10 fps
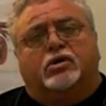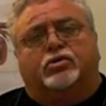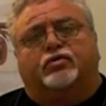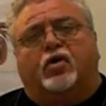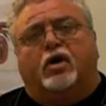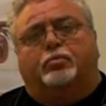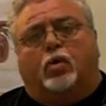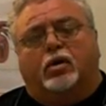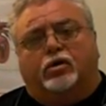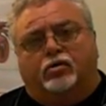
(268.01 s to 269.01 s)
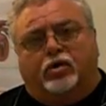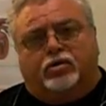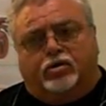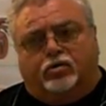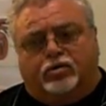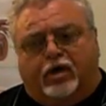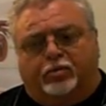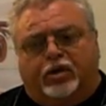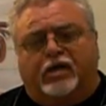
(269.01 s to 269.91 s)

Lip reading: So it's very important to do this stool sample.